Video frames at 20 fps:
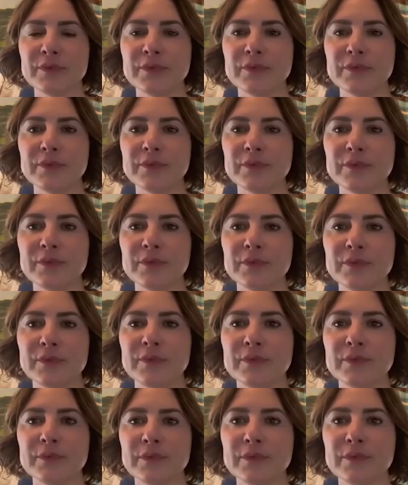
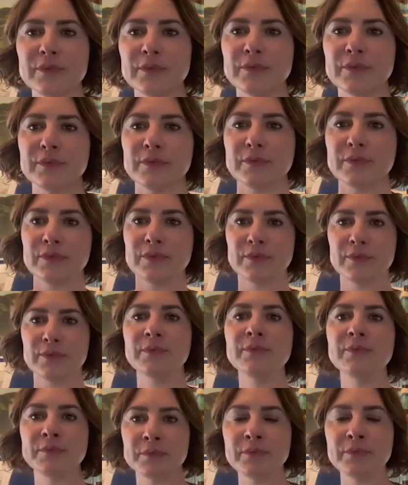
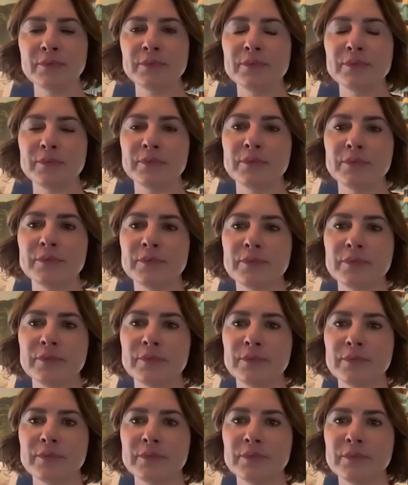
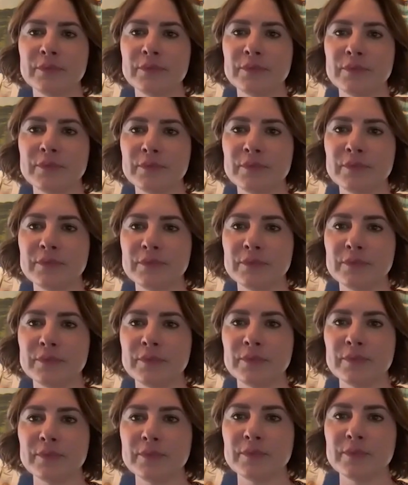
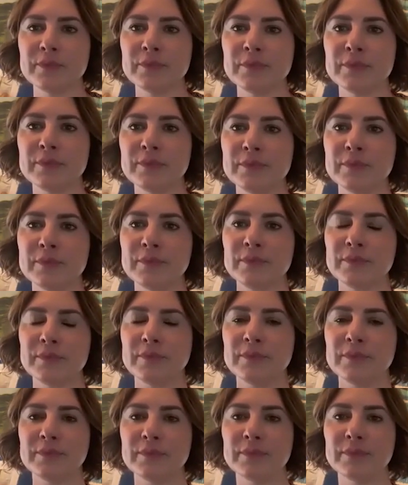
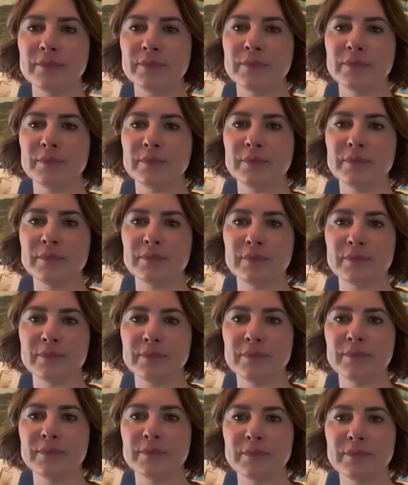
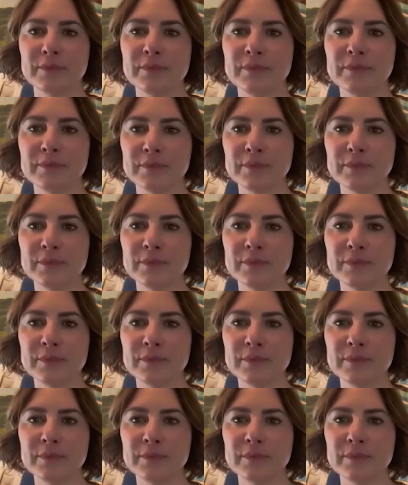The person shown says nothing.